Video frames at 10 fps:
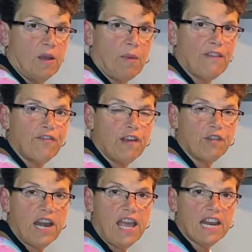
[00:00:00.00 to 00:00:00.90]
my friend
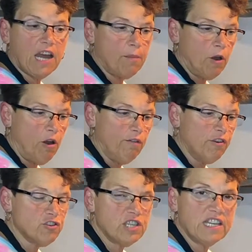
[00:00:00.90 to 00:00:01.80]
Renee to come
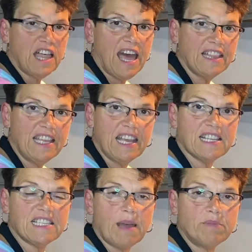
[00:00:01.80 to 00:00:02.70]
over, she gladly
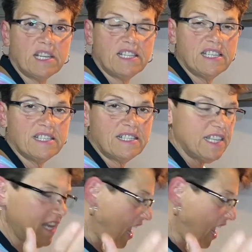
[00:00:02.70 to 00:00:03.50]
accepted and just didn't